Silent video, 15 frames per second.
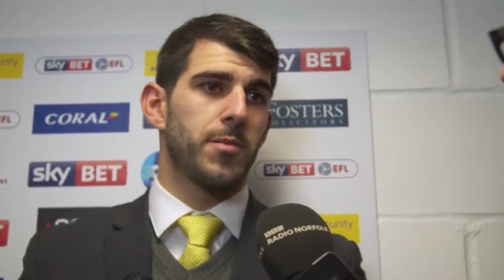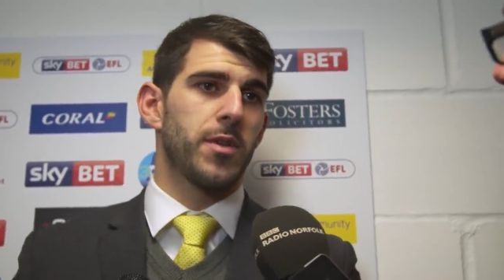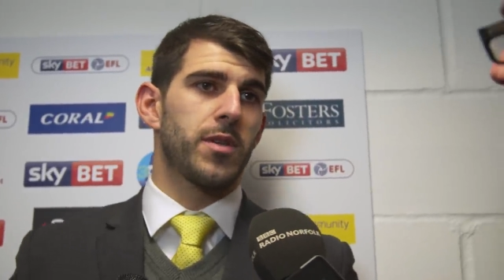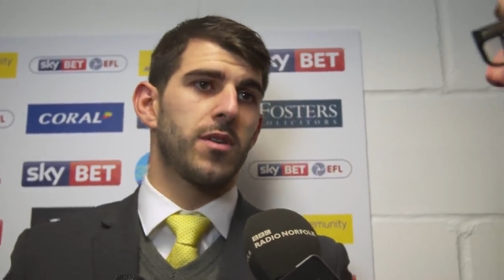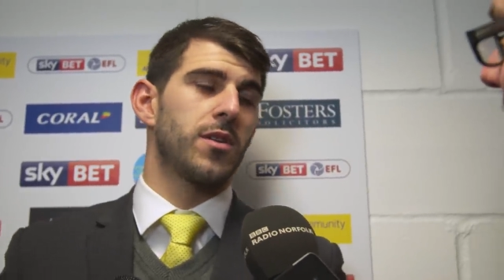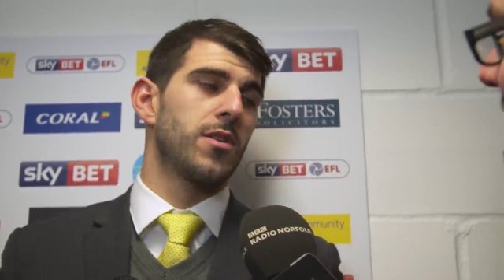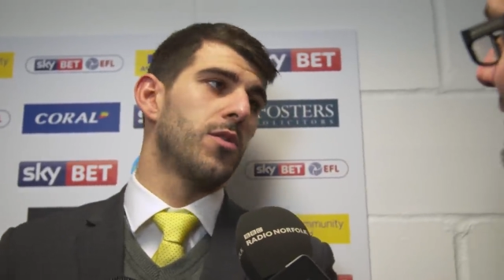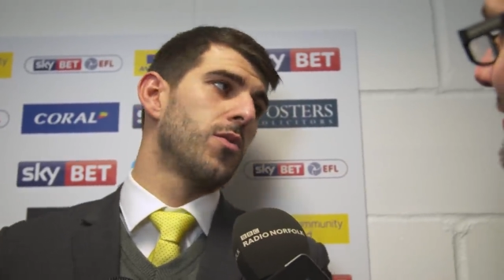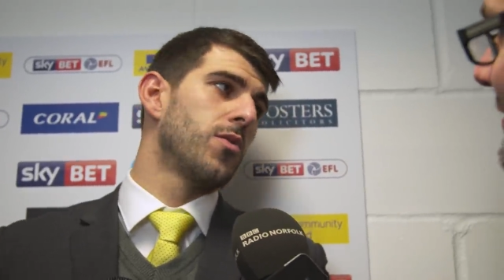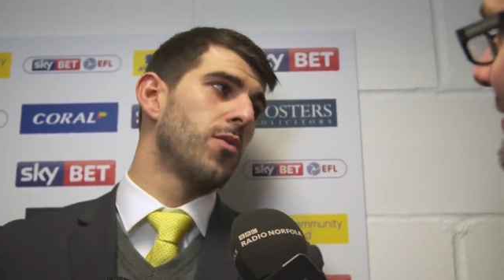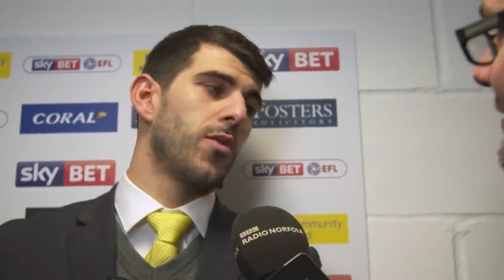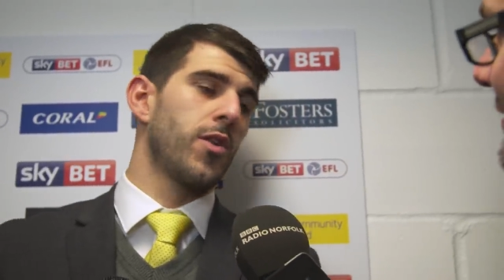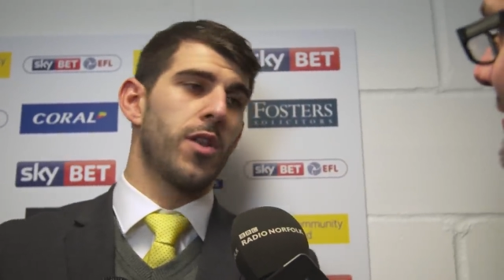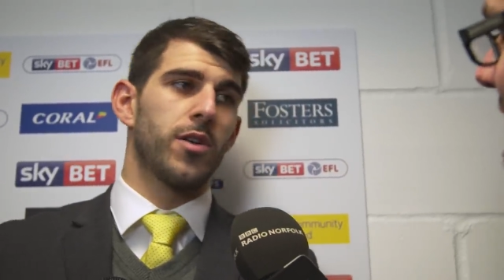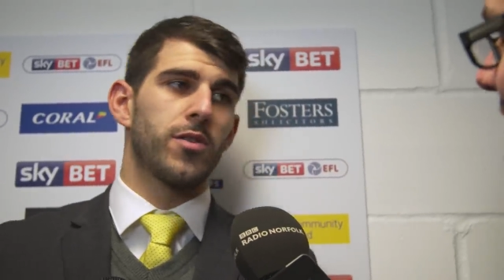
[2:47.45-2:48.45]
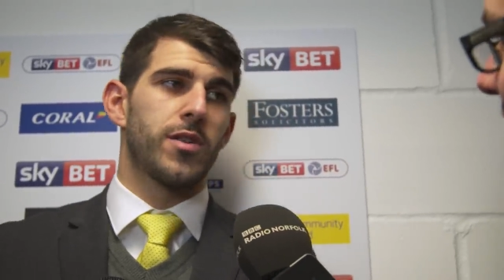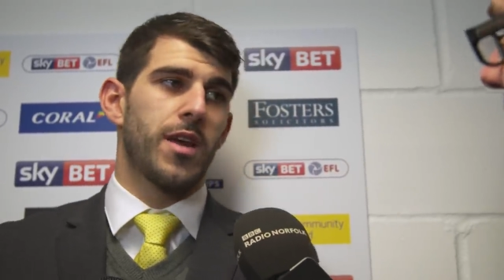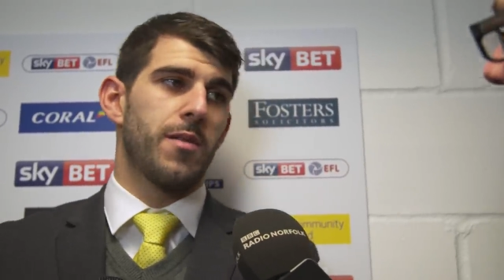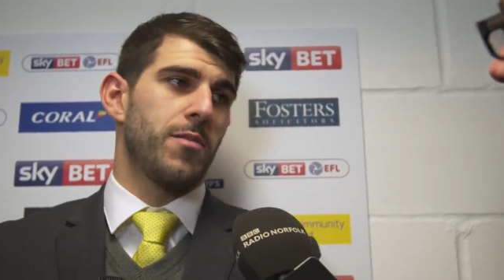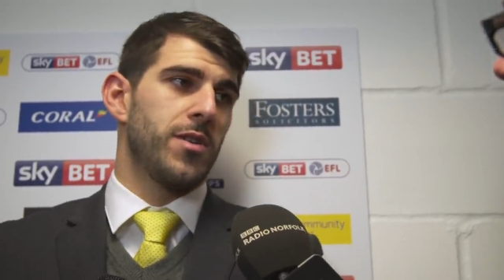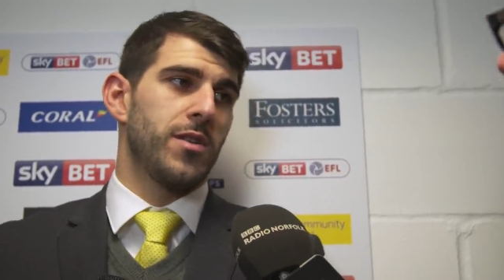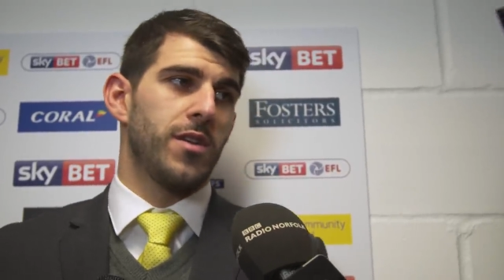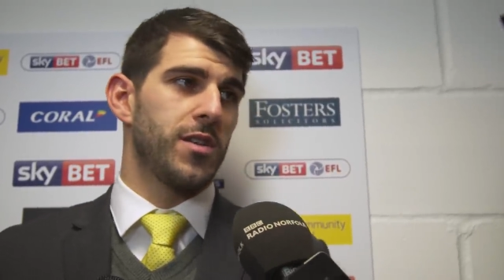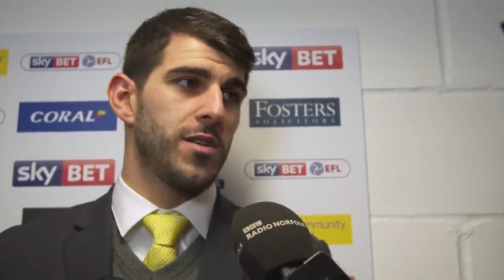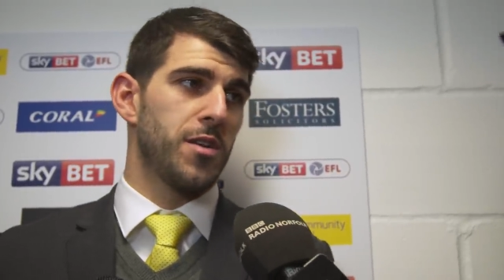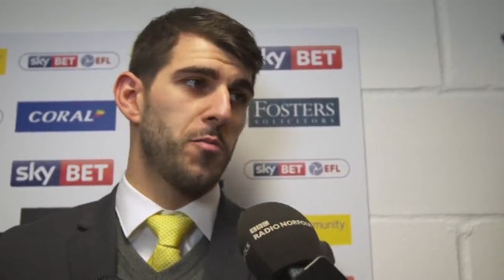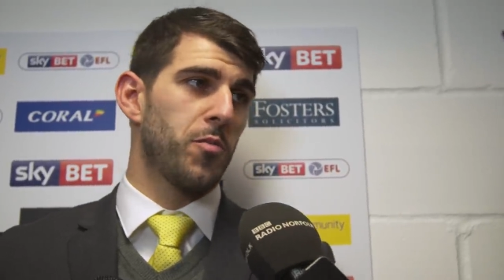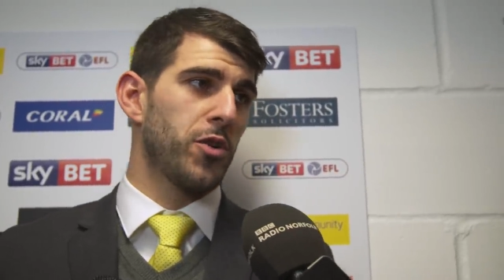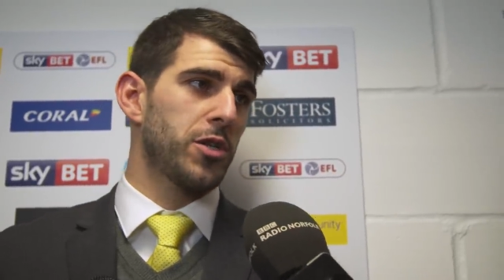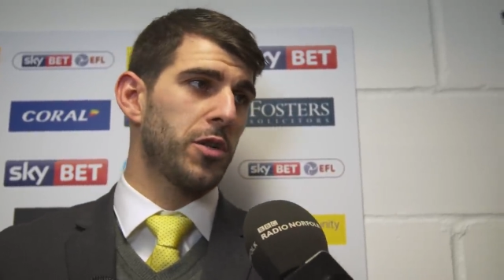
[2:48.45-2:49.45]
But uh, without them, it's
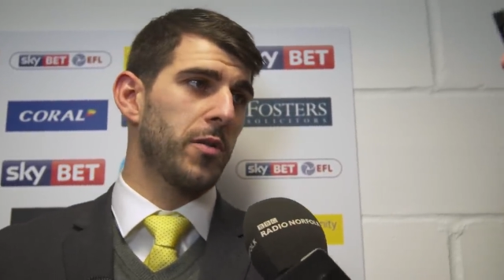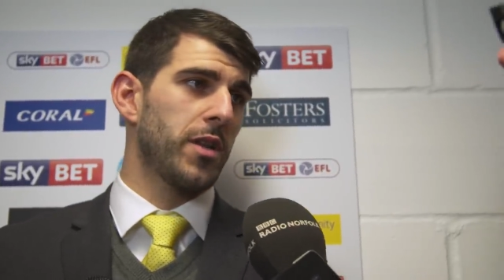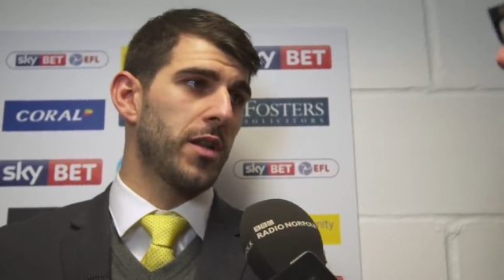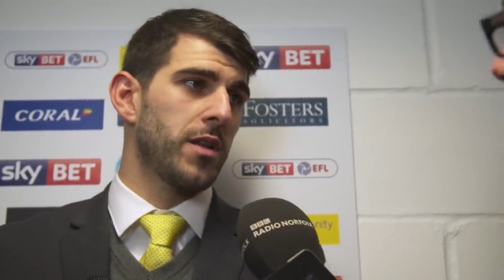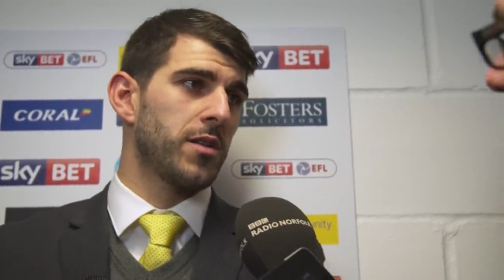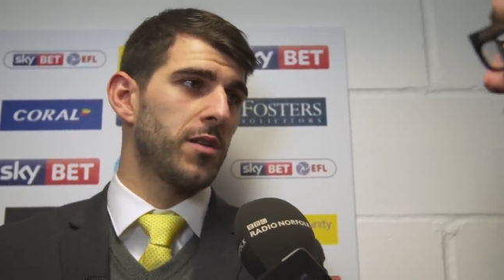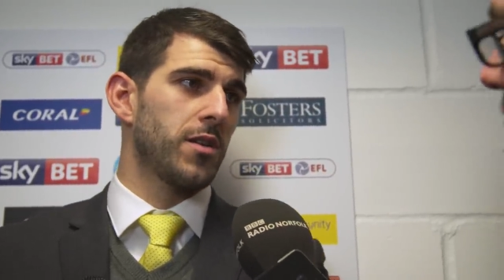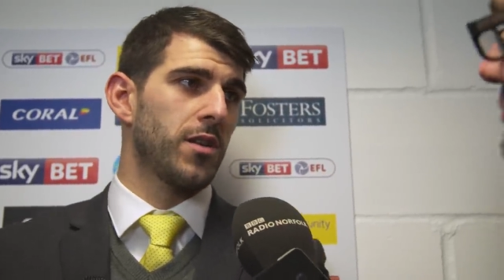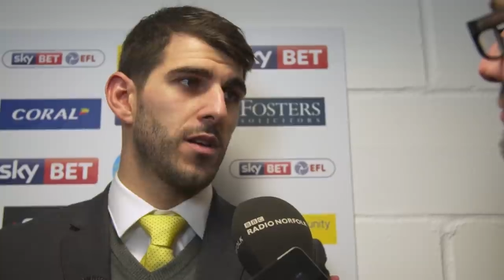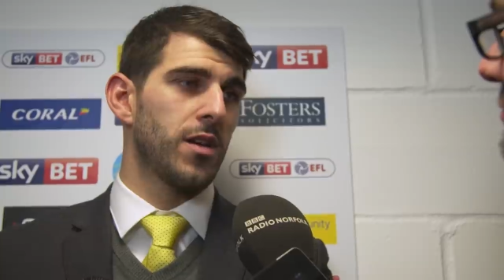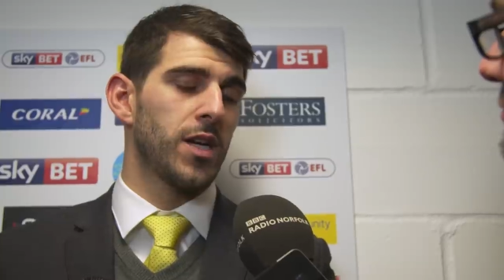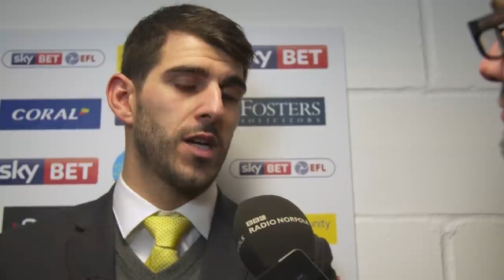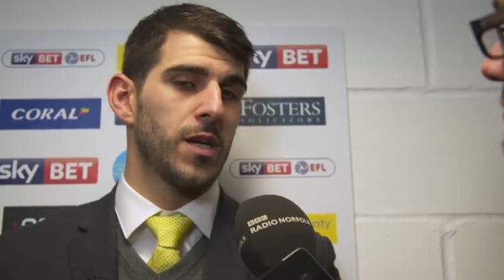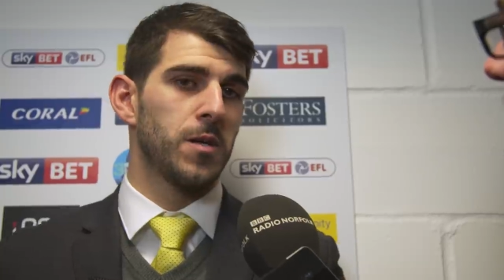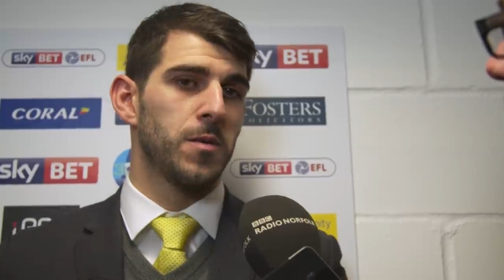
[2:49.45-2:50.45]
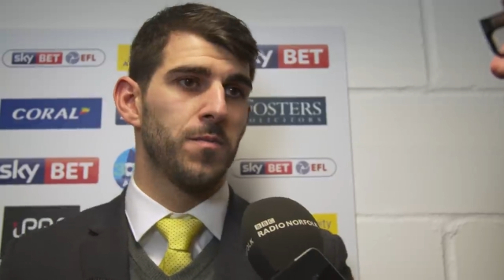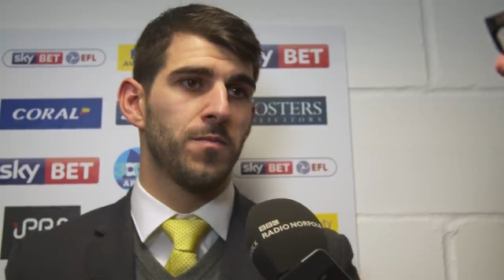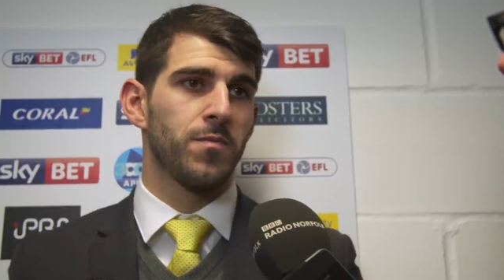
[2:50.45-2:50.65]
impossible, and uh,